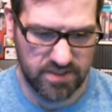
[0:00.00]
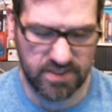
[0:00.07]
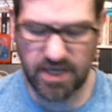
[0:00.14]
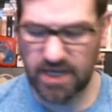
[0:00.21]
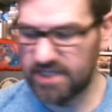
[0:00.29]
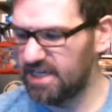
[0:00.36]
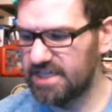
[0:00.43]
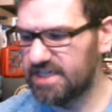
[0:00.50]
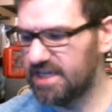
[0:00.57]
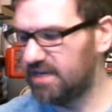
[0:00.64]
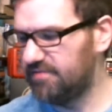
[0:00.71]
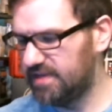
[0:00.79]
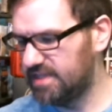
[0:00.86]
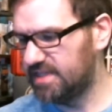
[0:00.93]
I say
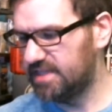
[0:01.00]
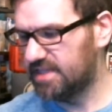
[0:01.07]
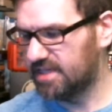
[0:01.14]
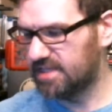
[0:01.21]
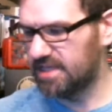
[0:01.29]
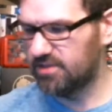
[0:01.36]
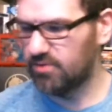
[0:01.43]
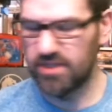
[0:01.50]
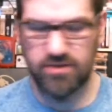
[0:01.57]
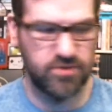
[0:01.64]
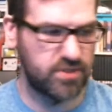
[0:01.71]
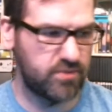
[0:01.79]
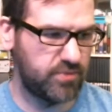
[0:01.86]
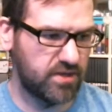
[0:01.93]
St. Vincent's because that's what it
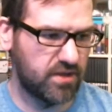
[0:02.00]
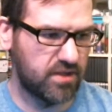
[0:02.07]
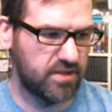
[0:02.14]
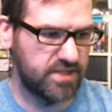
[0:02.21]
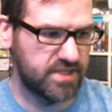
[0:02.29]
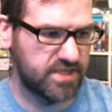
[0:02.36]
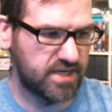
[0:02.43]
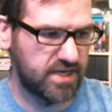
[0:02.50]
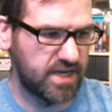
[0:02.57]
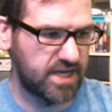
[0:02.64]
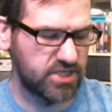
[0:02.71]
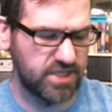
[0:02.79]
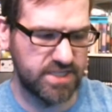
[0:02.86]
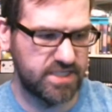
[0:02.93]
used to be called. It's
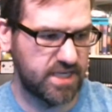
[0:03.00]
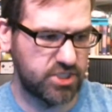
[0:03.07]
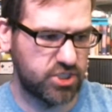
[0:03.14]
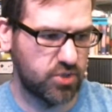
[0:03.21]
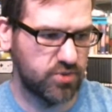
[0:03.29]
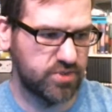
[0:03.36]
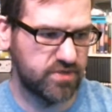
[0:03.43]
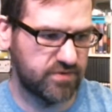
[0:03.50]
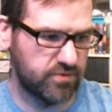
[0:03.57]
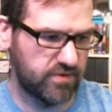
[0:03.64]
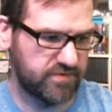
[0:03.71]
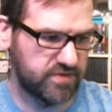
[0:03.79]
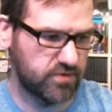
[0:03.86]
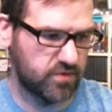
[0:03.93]
actually St. Joseph's
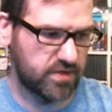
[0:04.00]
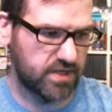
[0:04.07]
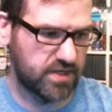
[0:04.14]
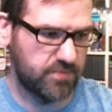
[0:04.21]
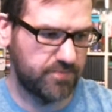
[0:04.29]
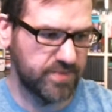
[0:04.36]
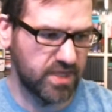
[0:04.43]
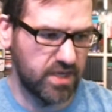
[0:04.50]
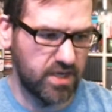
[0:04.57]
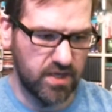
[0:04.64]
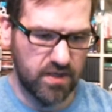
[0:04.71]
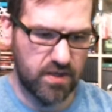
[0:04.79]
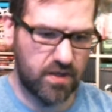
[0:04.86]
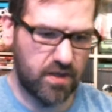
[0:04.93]
thrift store now.
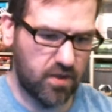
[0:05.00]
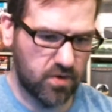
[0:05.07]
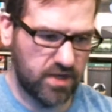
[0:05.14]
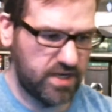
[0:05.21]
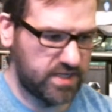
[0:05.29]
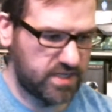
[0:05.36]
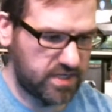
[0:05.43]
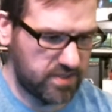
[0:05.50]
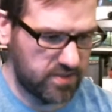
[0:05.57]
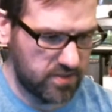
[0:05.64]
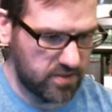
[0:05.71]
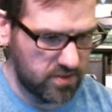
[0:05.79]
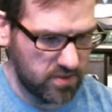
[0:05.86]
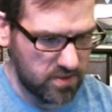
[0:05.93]
All right.
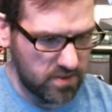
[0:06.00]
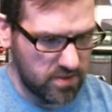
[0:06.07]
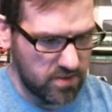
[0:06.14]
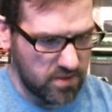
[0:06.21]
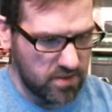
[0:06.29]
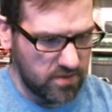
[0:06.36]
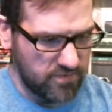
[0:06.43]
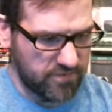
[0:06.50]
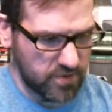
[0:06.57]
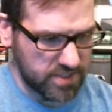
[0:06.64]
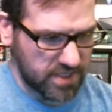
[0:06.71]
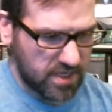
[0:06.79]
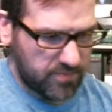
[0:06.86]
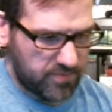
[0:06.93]

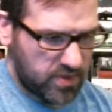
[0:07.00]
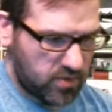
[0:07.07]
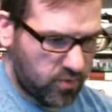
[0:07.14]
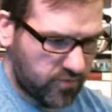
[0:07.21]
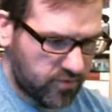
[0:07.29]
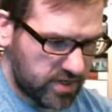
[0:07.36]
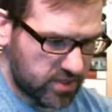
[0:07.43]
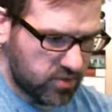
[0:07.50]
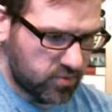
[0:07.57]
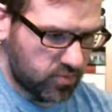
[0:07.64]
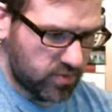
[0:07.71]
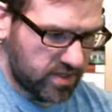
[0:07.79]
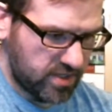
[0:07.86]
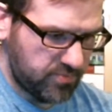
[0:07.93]
First up, over at
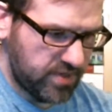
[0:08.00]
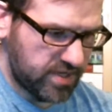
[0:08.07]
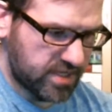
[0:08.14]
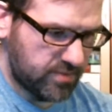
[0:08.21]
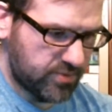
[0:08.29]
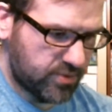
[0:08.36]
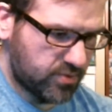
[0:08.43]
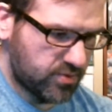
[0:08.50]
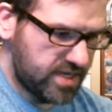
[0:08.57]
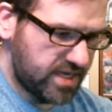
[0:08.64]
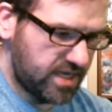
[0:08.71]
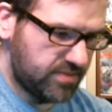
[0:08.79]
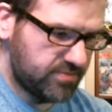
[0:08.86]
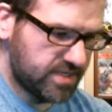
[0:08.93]
Goodwill, I picked up 3
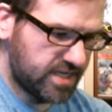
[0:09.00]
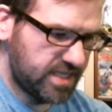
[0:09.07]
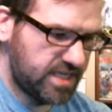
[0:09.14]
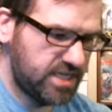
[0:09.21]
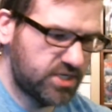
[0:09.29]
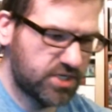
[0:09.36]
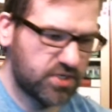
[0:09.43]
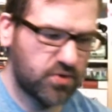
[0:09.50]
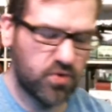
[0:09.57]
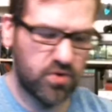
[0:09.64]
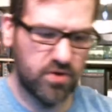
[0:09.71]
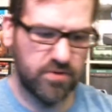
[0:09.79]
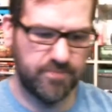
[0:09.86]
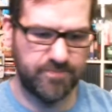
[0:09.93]
games at each
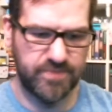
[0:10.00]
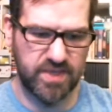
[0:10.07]
store.